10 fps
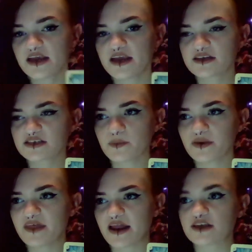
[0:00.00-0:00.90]
He is
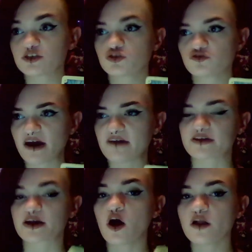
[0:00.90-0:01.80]
somebody that is
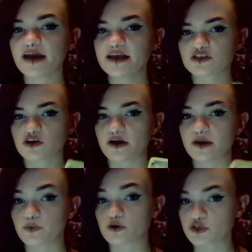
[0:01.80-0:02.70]
traveling. All knights are
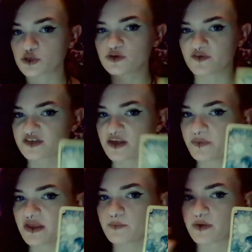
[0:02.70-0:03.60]
in pursuit of
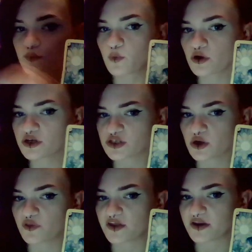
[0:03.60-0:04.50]
something, but more so